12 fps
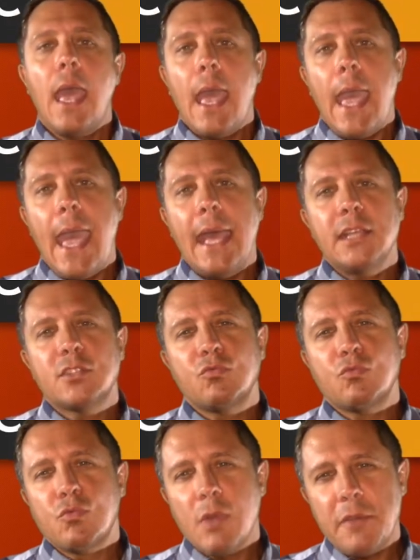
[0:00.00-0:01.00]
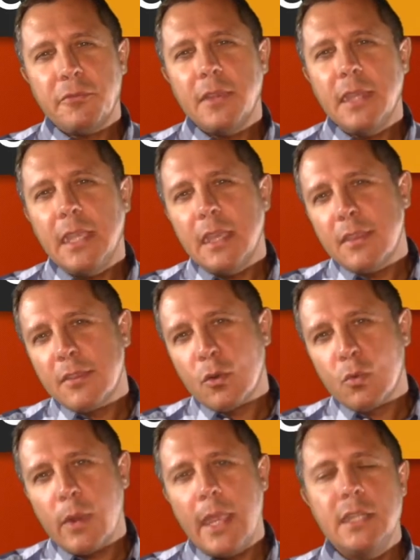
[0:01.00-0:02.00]
has roughly the
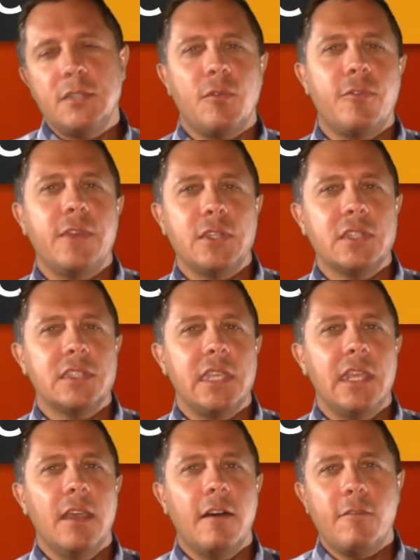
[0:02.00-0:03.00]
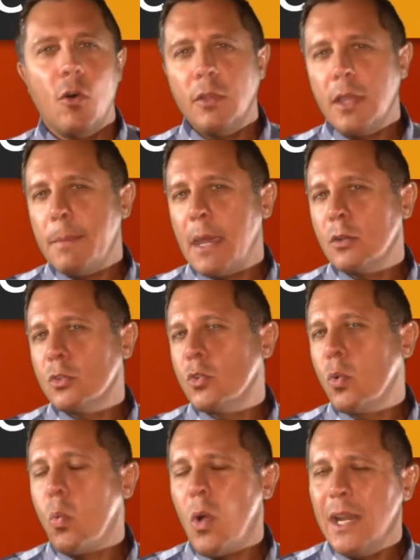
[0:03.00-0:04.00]
range of efficiency of only about
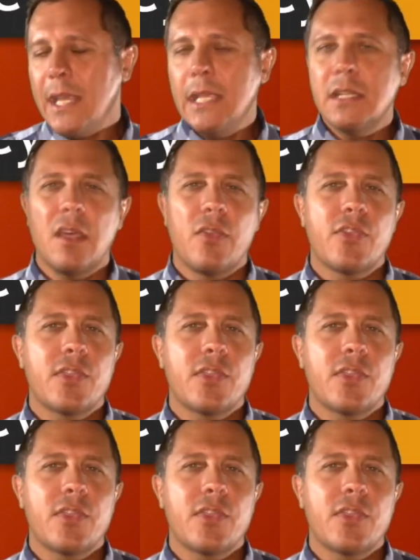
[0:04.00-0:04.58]
20 to